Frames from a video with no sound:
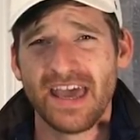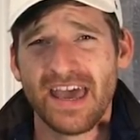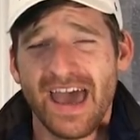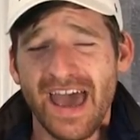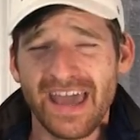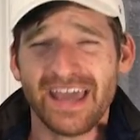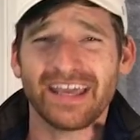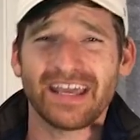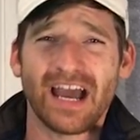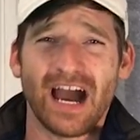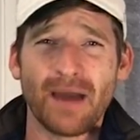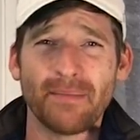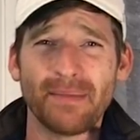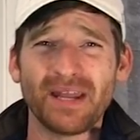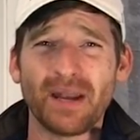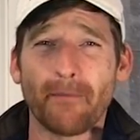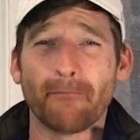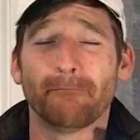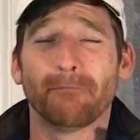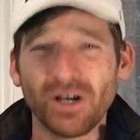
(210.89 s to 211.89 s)
Hey, I
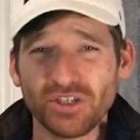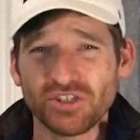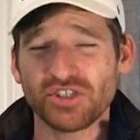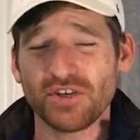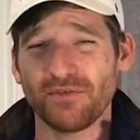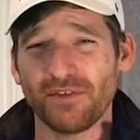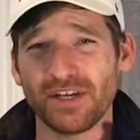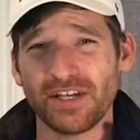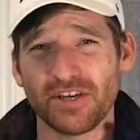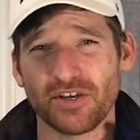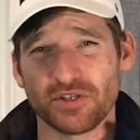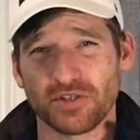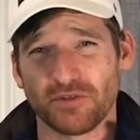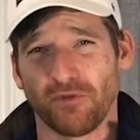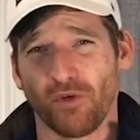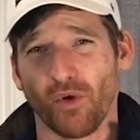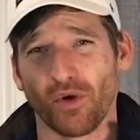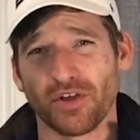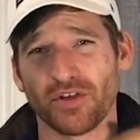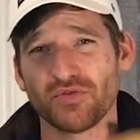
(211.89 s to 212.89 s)
made a bunch of videos
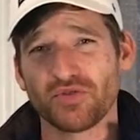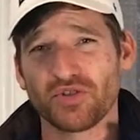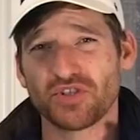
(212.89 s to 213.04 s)
for you,